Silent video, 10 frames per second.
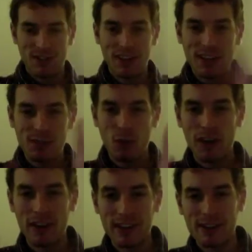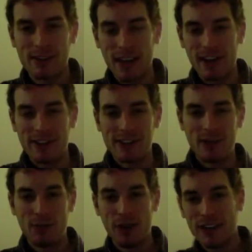each one of these areas of the
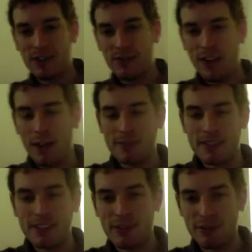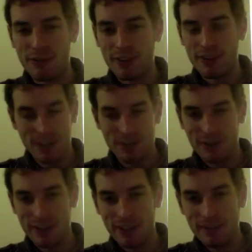brain develops
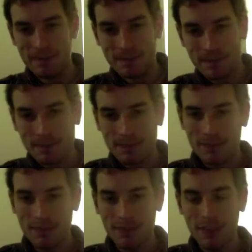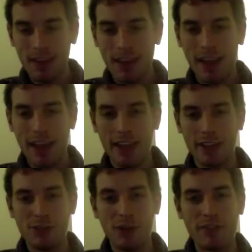differently.
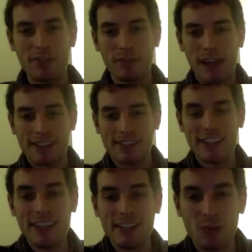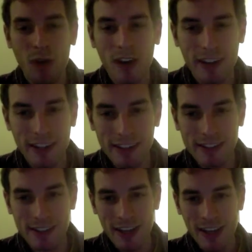And you have to practice each one of
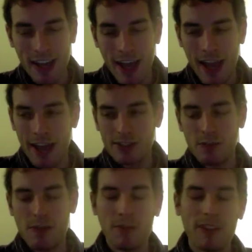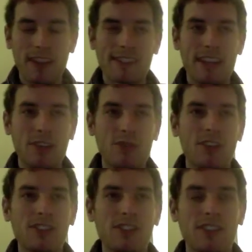these. So people that say you
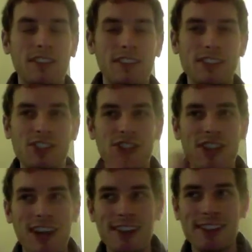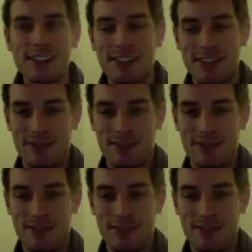can just